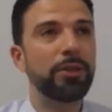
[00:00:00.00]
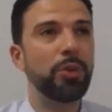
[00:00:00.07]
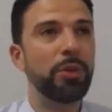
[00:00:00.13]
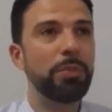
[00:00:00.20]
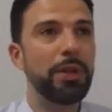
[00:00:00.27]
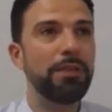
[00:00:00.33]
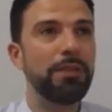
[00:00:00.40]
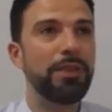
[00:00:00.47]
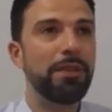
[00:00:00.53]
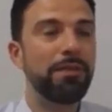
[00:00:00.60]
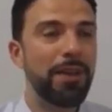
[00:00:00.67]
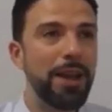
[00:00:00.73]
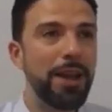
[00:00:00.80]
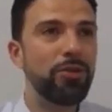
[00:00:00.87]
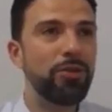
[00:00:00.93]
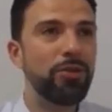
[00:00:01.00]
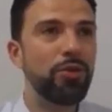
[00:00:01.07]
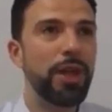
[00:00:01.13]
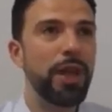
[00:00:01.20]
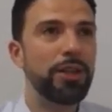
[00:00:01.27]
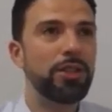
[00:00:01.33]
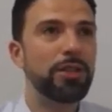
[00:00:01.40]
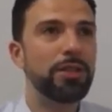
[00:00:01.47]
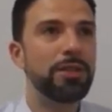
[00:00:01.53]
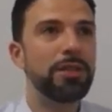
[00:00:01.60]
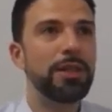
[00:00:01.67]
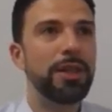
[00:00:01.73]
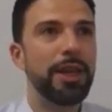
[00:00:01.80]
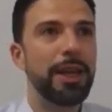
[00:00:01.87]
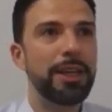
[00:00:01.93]
We believe that value
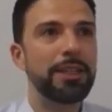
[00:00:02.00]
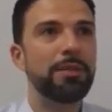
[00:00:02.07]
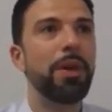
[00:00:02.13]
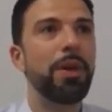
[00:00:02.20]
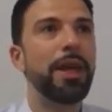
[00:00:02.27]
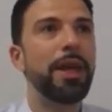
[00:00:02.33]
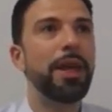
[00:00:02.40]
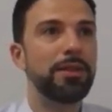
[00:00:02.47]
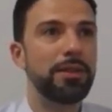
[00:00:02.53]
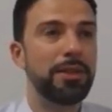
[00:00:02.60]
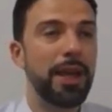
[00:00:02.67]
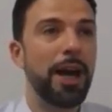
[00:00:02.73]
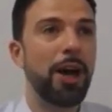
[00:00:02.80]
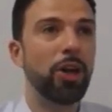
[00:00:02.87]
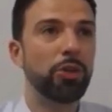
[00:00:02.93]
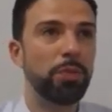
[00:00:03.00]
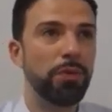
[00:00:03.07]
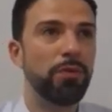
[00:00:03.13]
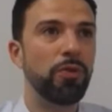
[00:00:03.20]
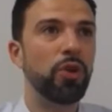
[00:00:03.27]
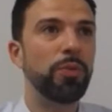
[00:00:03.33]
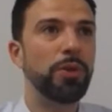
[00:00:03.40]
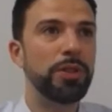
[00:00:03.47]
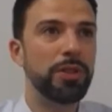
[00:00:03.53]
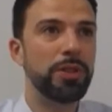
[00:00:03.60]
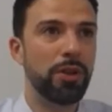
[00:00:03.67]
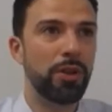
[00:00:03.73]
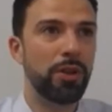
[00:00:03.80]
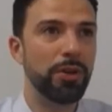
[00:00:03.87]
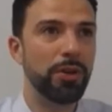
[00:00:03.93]
creation explains the outperformance
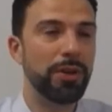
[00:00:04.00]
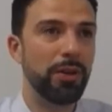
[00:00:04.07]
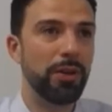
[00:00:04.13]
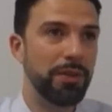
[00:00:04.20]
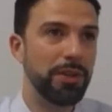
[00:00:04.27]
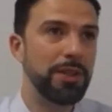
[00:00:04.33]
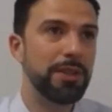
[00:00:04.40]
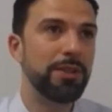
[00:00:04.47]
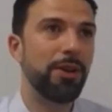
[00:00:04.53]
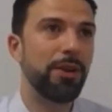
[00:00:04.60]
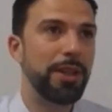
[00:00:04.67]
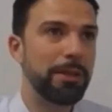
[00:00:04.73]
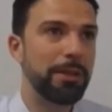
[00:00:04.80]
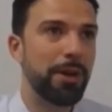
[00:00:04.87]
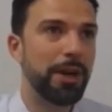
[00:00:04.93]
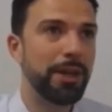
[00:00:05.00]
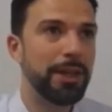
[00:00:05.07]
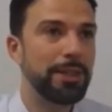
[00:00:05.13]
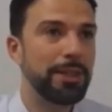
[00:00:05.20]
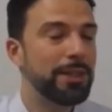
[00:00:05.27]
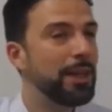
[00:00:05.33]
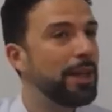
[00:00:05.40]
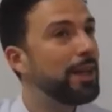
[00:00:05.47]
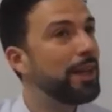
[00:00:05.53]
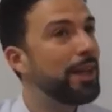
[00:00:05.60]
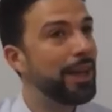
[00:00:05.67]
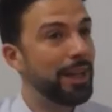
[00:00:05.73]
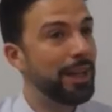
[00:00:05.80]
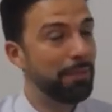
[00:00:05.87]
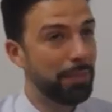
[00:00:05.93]
of this or that markets.
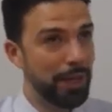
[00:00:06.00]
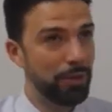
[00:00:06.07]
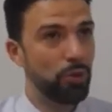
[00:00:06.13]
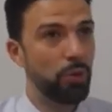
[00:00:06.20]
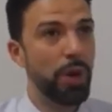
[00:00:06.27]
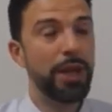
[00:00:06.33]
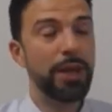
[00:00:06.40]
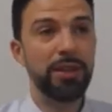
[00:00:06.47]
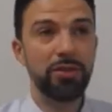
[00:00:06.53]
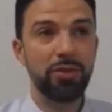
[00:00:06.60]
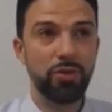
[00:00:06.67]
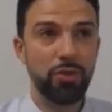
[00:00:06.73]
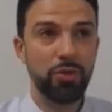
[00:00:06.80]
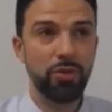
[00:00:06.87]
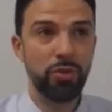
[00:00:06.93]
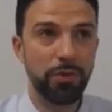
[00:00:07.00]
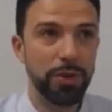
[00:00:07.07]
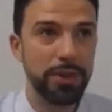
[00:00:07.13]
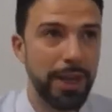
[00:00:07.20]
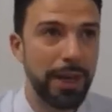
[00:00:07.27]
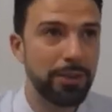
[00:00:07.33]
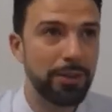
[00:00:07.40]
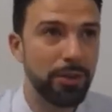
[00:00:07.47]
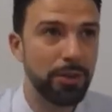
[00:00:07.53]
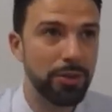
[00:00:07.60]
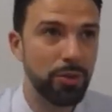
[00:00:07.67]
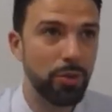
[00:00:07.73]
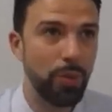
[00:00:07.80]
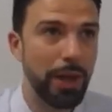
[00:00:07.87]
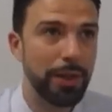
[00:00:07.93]
And by the way, it's true for
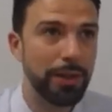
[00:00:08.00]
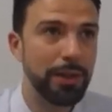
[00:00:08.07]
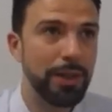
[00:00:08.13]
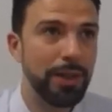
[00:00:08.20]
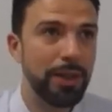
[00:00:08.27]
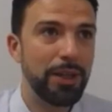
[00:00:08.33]
sectors as well.